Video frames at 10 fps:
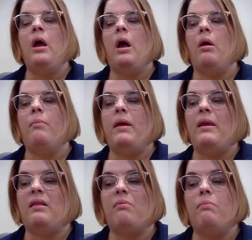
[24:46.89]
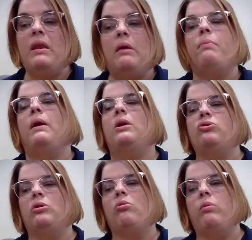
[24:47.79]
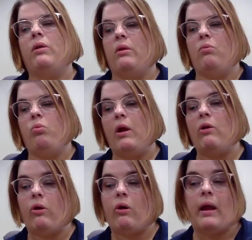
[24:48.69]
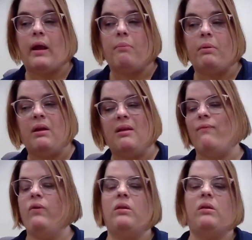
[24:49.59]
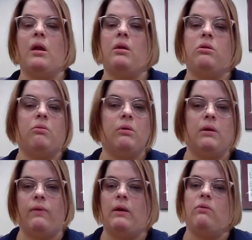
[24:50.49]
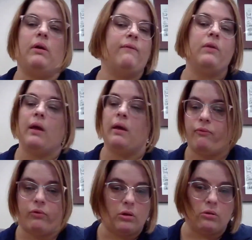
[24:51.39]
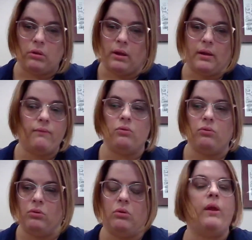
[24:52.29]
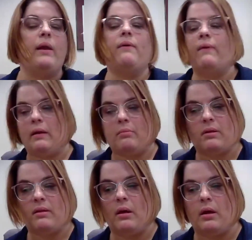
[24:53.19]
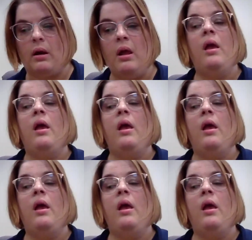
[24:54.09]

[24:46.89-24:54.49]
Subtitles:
And it's meeting patrons where they're at, because if it's not intuitive, they don't have time for you. They have Google, they have Amazon.